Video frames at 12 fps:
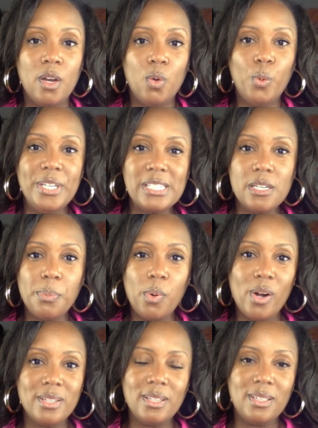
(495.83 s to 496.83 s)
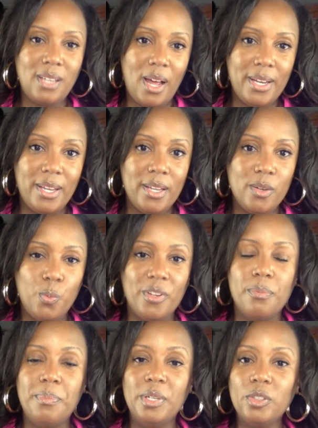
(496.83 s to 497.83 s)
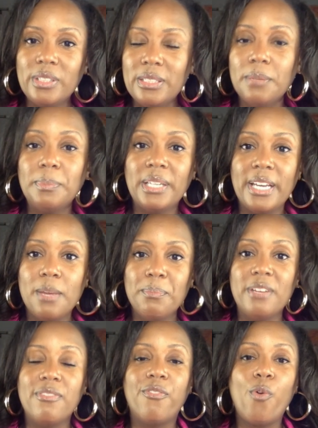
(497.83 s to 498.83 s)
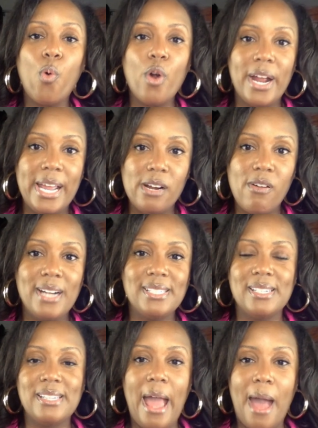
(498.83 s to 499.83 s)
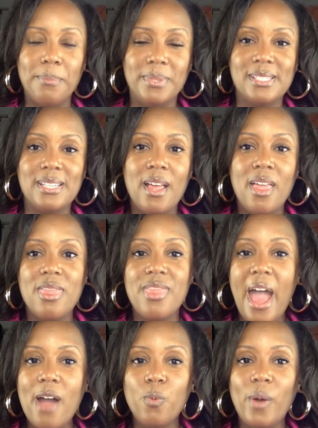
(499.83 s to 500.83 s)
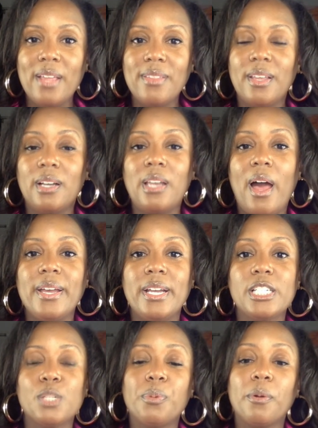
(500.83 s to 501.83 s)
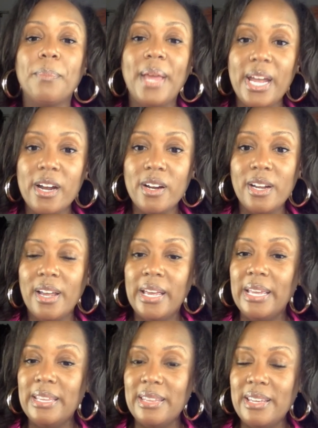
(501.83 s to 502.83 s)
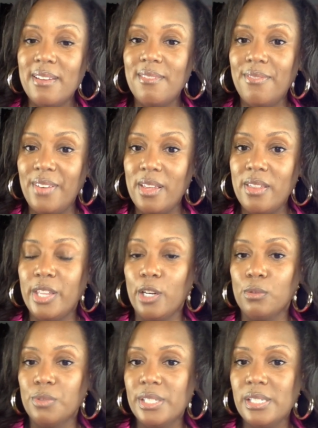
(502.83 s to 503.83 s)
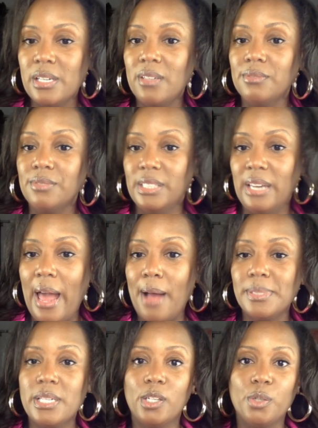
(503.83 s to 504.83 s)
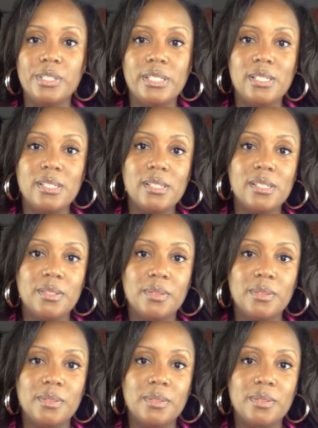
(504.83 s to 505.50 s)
We support the client with building the plan before a crisis happens. That way, the client is prepared in the event their risk of relapse increases.